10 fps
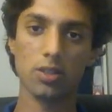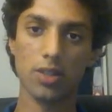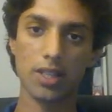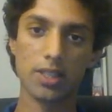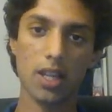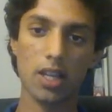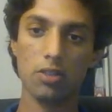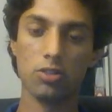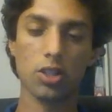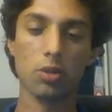so let's say
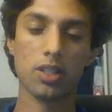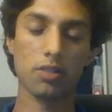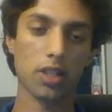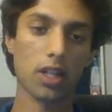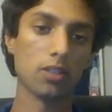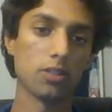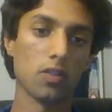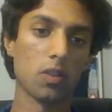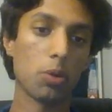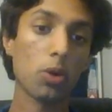you show it different colors
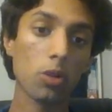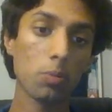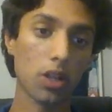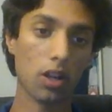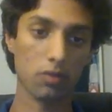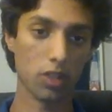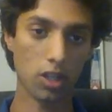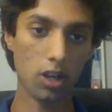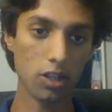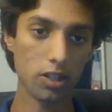of the pole but not of the
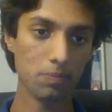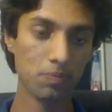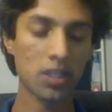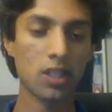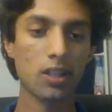cart,